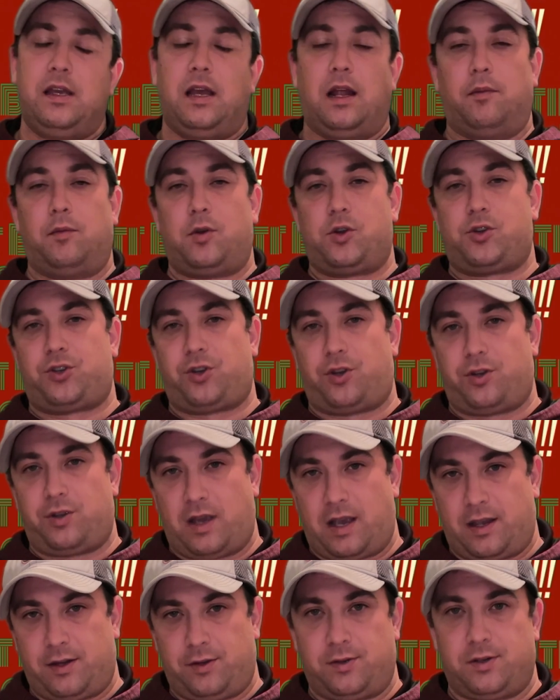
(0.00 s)
I'm going to show you
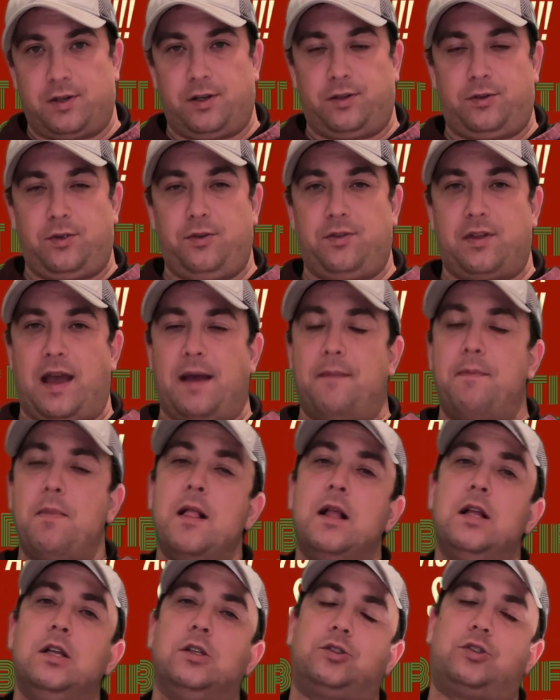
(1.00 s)
how you're going to do that.
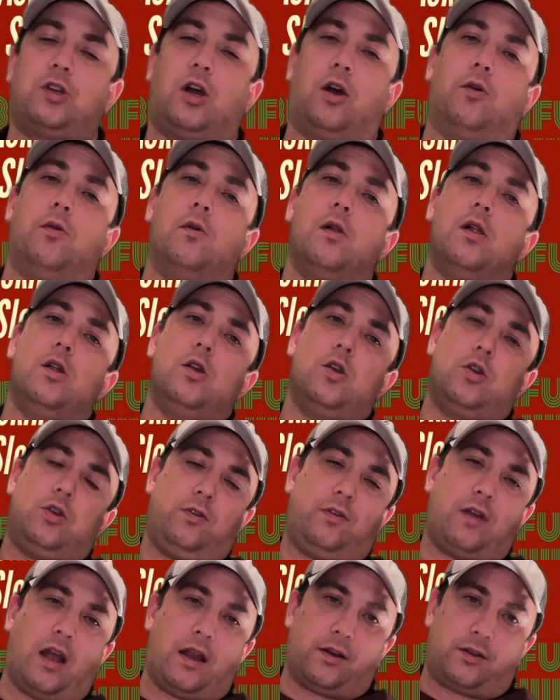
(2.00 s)
So
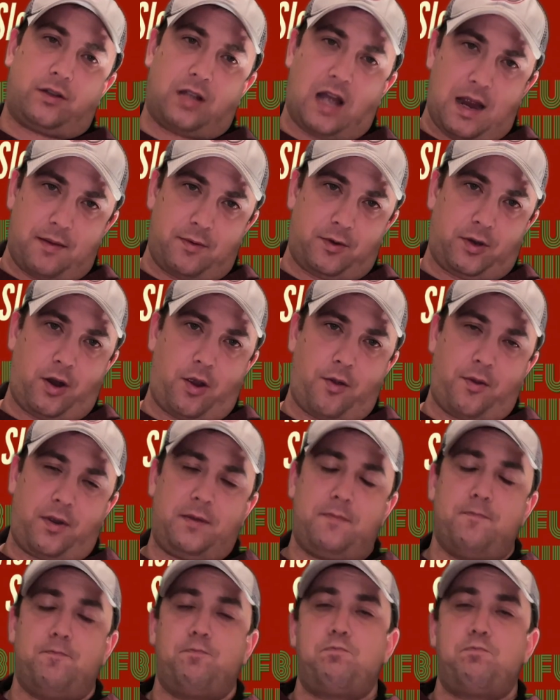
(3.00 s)
you got your timer going.